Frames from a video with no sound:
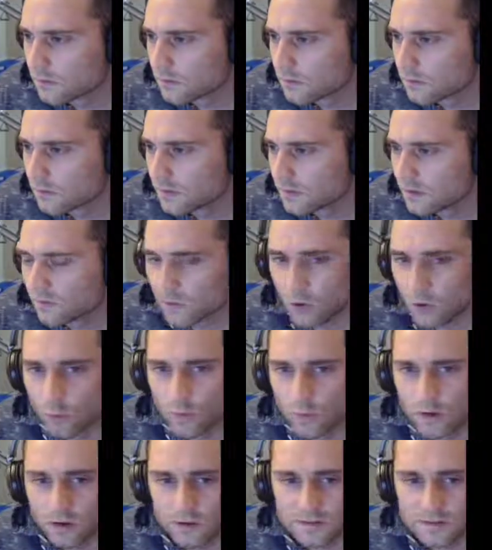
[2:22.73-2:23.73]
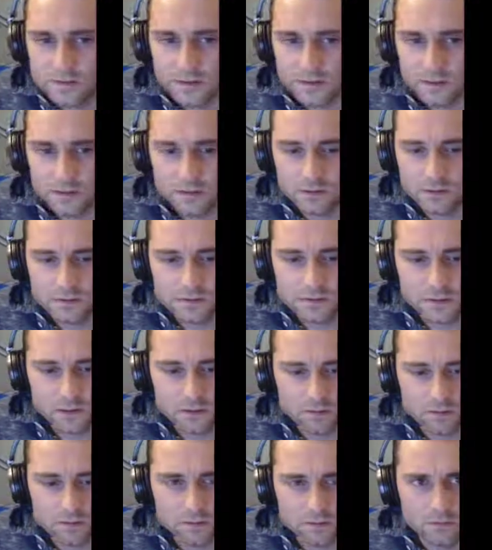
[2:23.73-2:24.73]
They have Omaha sit and goes
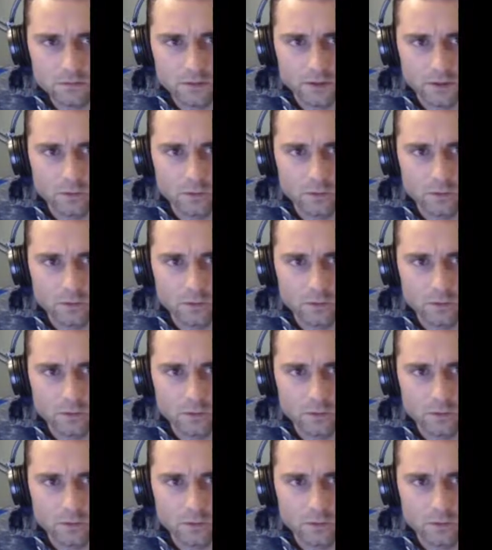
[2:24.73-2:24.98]
now? Wait,